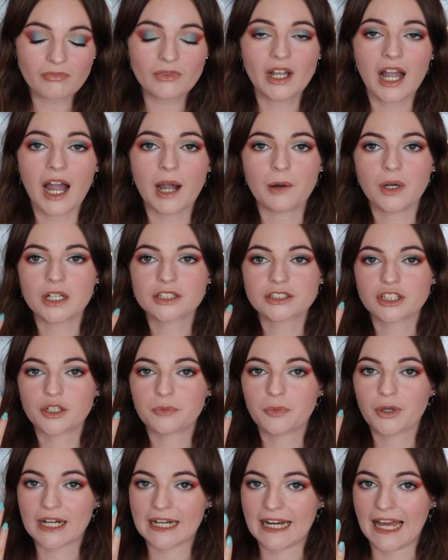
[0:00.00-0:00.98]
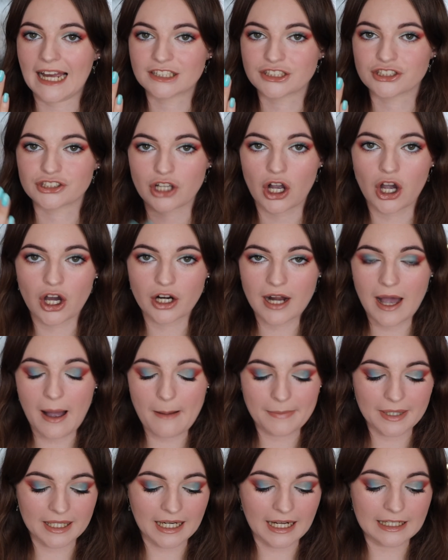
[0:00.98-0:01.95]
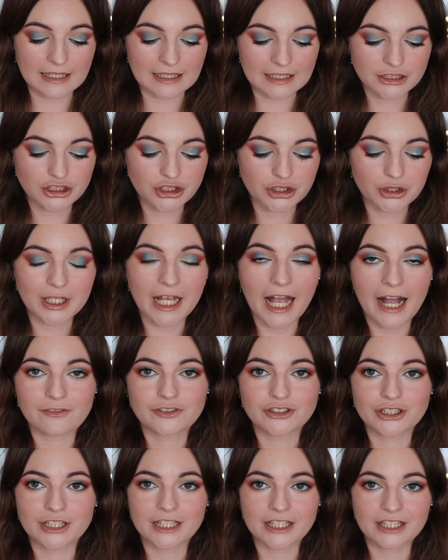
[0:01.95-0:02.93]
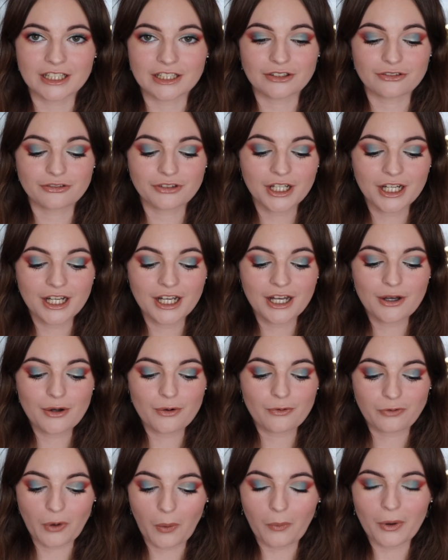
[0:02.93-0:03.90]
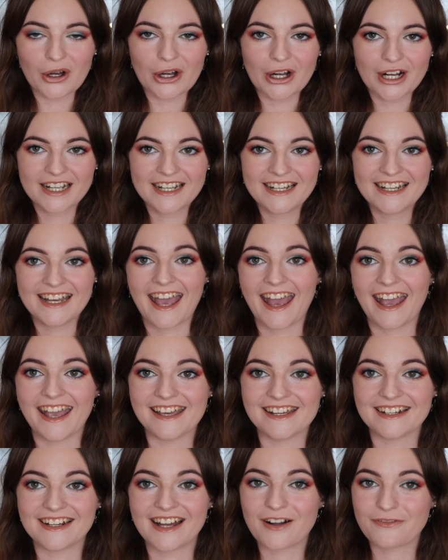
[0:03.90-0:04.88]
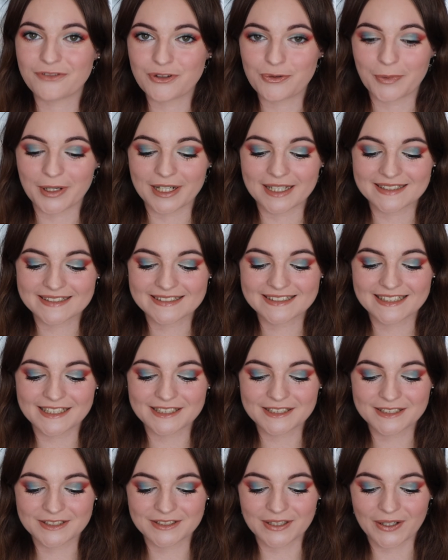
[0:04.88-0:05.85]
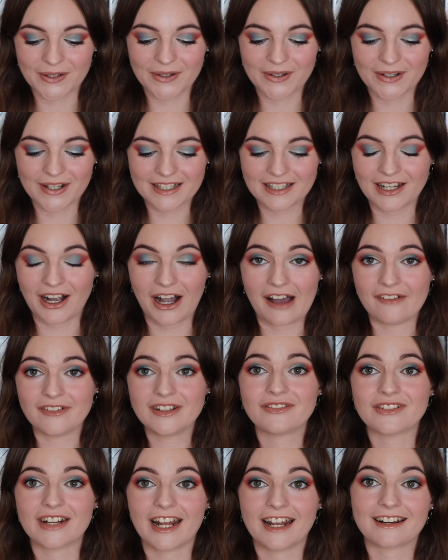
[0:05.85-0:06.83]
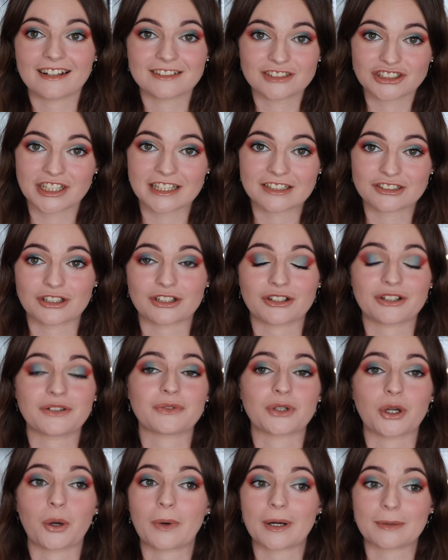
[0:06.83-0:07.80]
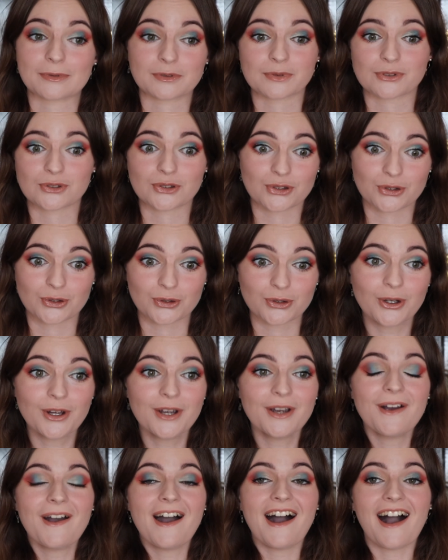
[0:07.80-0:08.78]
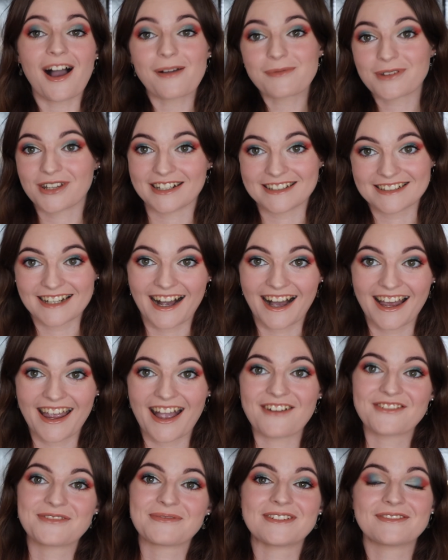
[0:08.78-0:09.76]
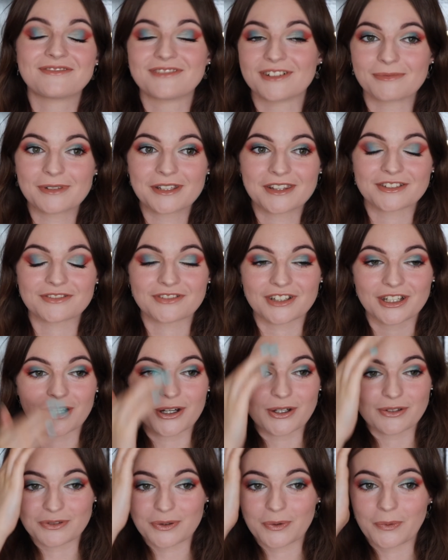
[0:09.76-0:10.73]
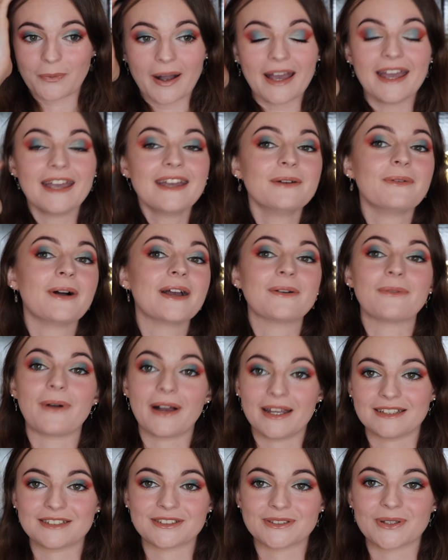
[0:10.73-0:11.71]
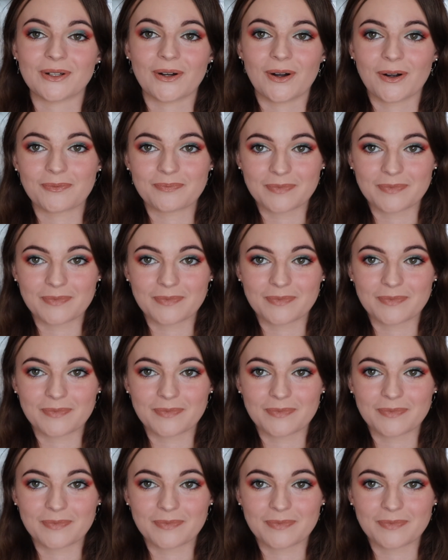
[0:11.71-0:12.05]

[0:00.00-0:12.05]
I was going to put lashes on, but I literally have to leave for work in a few minutes. So yeah, I haven't even had lunch yet, so I don't even know what I'm supposed to do. I'm gonna die. I've been filming this video for way too long.